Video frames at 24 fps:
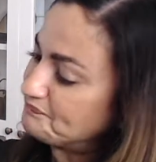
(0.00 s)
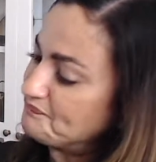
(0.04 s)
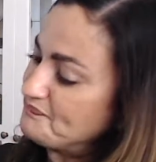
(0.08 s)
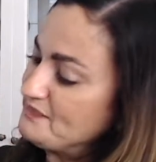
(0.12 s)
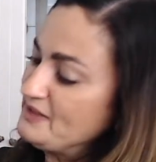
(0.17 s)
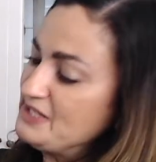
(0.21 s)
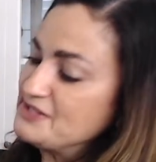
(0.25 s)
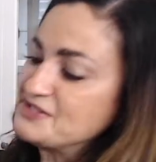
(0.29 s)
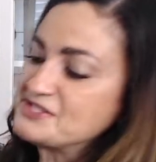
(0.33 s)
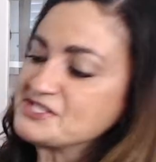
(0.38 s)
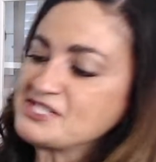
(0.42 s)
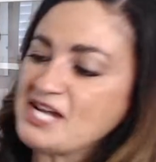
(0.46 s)

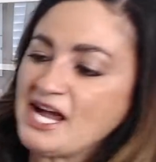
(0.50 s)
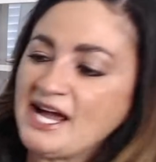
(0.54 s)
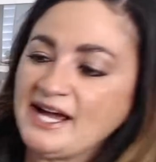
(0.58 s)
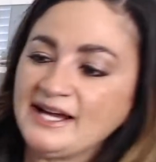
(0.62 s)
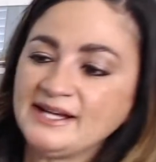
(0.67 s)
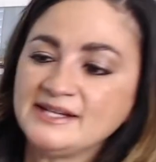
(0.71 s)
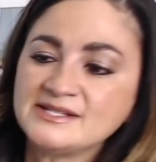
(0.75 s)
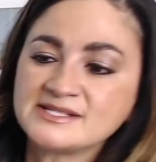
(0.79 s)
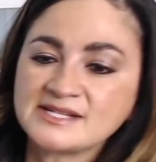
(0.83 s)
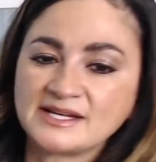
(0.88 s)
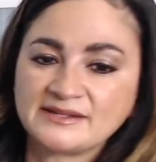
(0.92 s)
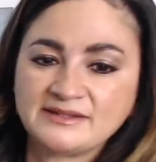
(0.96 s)

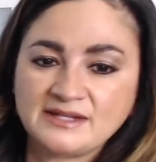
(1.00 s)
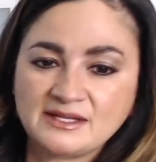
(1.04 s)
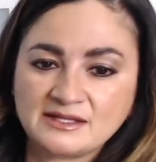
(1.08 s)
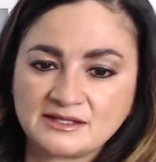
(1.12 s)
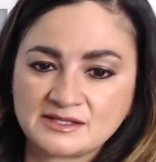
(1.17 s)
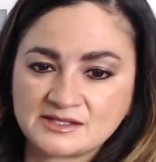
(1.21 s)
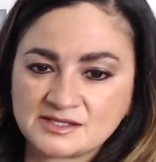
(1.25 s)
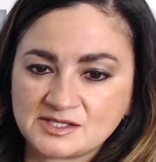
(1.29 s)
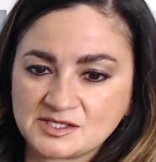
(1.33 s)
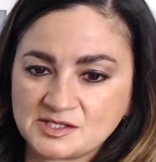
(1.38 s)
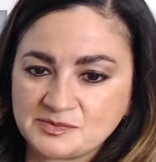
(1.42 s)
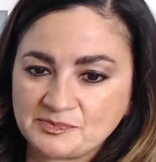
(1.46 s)
sides. I think
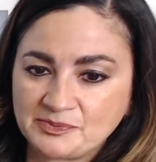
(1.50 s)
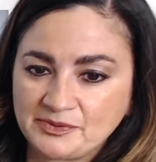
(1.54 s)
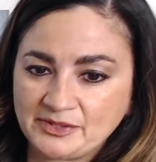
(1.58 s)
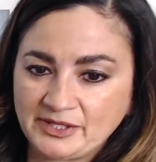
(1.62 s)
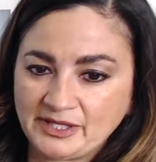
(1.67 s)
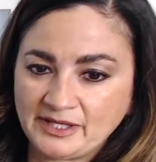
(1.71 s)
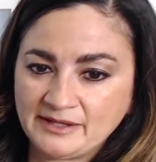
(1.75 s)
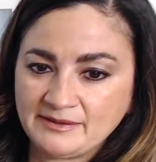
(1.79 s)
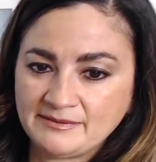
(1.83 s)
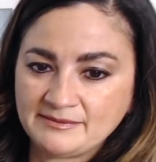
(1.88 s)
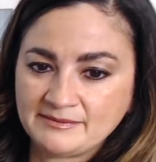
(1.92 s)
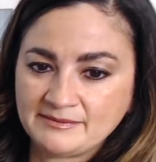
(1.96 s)
this is
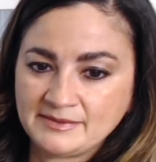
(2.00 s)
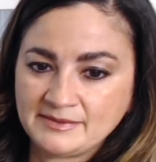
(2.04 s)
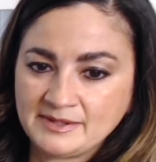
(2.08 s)
pretty.